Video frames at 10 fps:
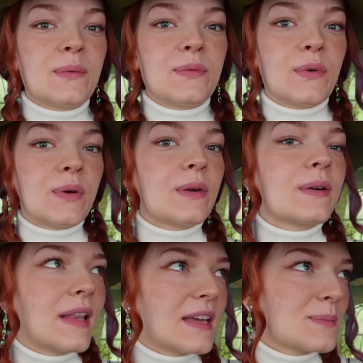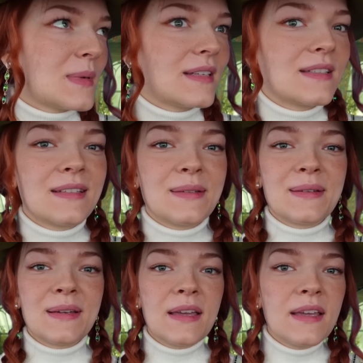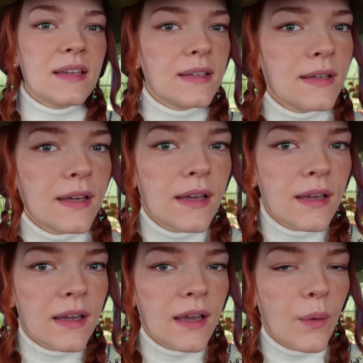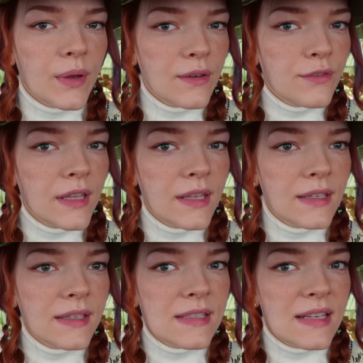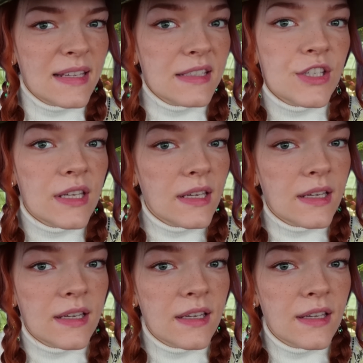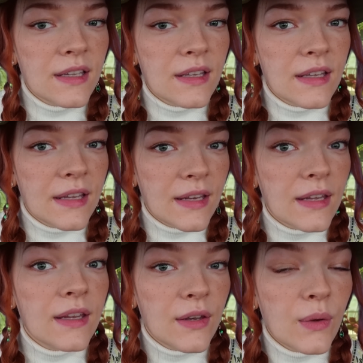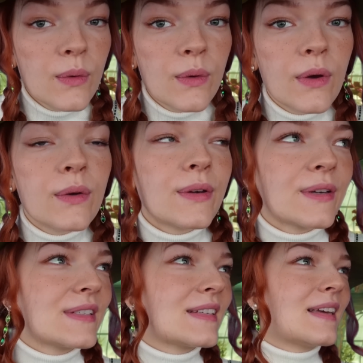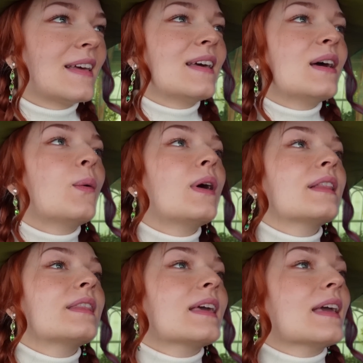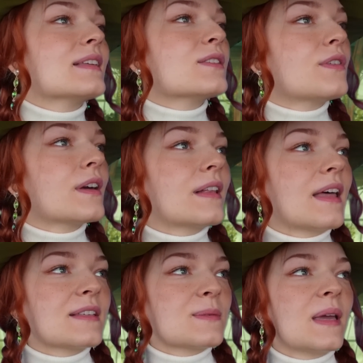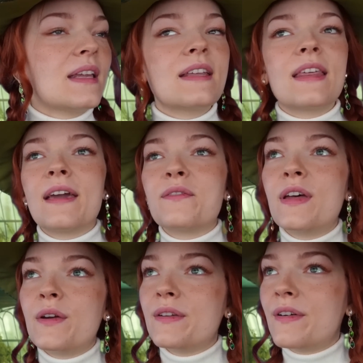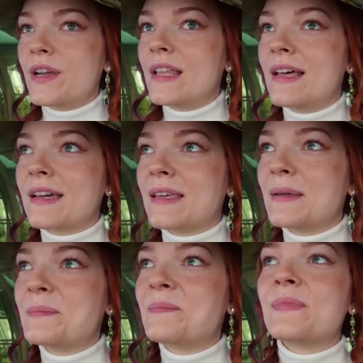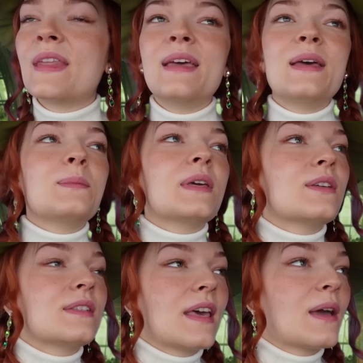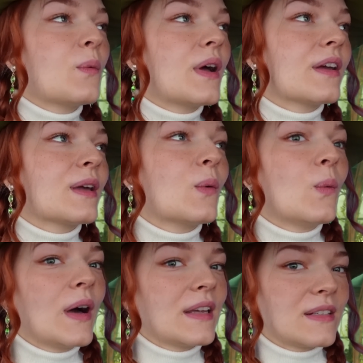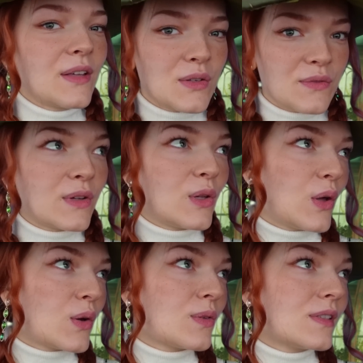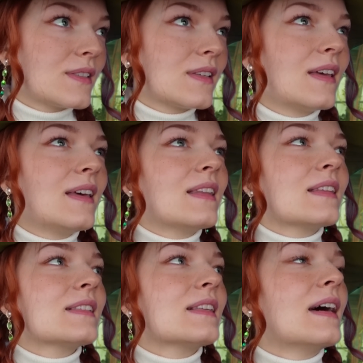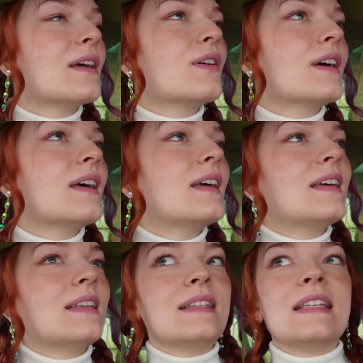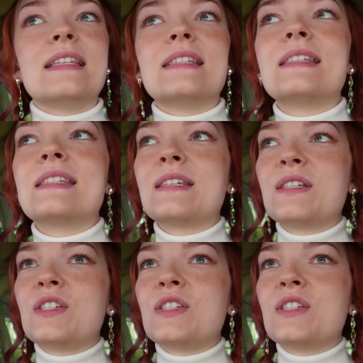For your classmate, how are you feeling? Is it itchy? No? Oh, good. Well, in the case of your classmate, they are very, very lucky because they are wearing quite a lot of clothes. The saliva needs,